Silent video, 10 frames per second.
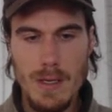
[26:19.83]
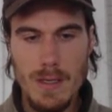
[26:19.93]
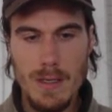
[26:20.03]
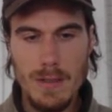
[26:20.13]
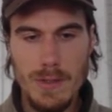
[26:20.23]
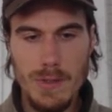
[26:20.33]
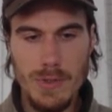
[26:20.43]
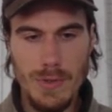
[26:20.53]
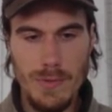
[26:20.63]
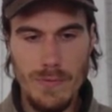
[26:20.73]
In
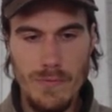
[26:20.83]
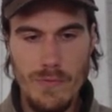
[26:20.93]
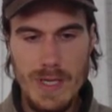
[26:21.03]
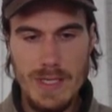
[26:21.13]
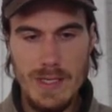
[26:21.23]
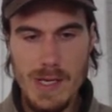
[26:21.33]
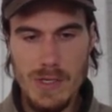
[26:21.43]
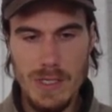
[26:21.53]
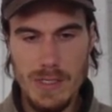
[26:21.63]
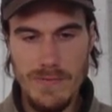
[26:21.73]
conclusion,
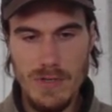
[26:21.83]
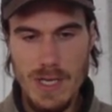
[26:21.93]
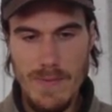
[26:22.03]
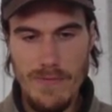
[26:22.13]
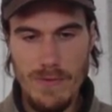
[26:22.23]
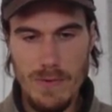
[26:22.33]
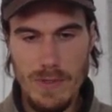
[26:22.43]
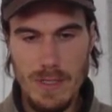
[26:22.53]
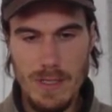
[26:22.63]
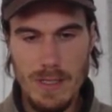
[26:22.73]
researchers of GM
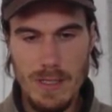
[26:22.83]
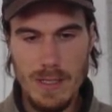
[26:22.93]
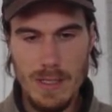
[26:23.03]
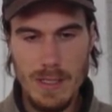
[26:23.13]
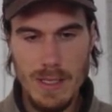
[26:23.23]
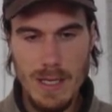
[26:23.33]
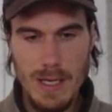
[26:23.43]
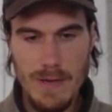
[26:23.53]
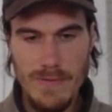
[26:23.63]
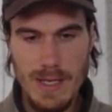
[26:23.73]
food
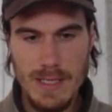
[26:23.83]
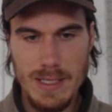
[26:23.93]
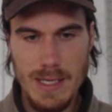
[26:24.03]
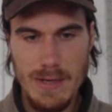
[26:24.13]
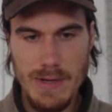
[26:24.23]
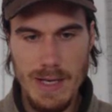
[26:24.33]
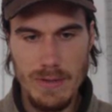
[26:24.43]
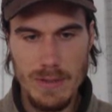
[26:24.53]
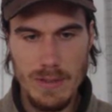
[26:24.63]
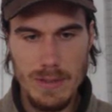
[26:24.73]
have yet to carry
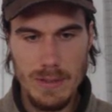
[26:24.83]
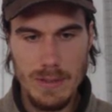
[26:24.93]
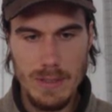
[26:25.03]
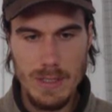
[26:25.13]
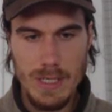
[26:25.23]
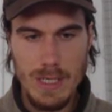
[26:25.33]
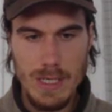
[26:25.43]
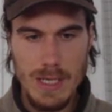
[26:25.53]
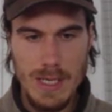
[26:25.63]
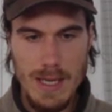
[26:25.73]
out.
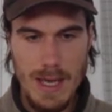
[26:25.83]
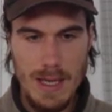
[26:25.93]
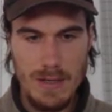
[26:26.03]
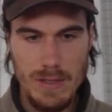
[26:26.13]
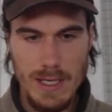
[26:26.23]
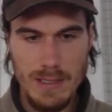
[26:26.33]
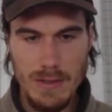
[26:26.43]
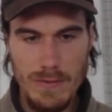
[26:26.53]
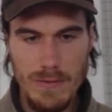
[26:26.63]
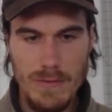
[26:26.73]
Yeah, okay,
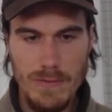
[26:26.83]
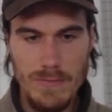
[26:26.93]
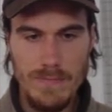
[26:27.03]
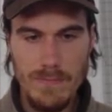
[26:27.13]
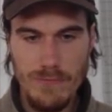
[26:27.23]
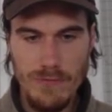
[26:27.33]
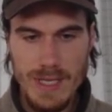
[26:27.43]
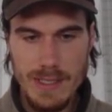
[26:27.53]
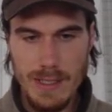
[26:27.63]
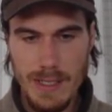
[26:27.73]
so
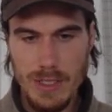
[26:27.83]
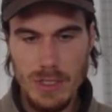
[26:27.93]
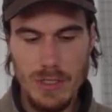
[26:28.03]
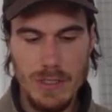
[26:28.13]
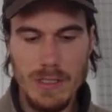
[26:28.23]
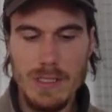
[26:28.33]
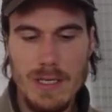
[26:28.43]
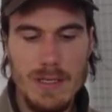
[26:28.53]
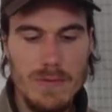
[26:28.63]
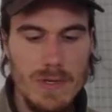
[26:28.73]
research, you can
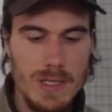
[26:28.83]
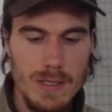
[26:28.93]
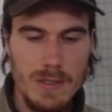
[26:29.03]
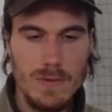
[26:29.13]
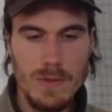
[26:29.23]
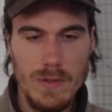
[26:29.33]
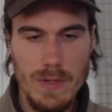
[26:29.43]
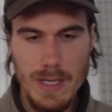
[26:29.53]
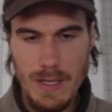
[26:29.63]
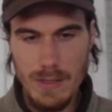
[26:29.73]
just say, because research is
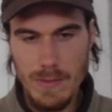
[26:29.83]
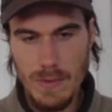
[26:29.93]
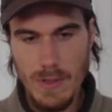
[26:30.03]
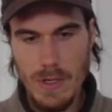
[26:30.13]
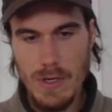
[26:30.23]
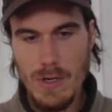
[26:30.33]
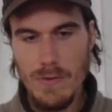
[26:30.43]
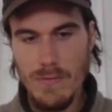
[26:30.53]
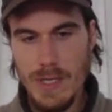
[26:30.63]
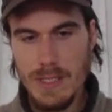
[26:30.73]
also uncountable.
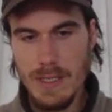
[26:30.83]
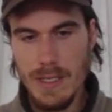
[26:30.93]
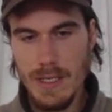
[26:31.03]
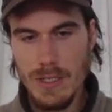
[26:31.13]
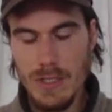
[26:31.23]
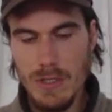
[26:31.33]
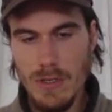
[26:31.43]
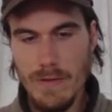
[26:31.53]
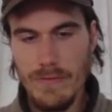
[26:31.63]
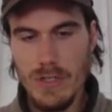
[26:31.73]

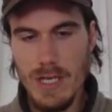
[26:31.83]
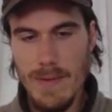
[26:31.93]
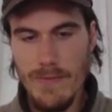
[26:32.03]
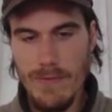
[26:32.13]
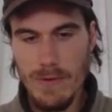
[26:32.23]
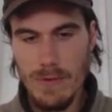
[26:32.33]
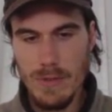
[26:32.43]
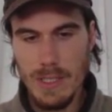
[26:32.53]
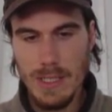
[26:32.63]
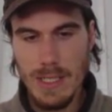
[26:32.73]
Research of GM
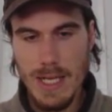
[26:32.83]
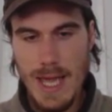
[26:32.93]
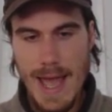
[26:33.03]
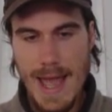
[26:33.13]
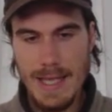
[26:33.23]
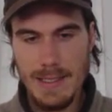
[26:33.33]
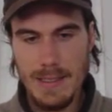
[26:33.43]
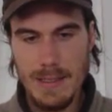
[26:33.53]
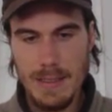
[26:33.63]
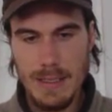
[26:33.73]
food
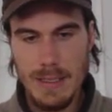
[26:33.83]
has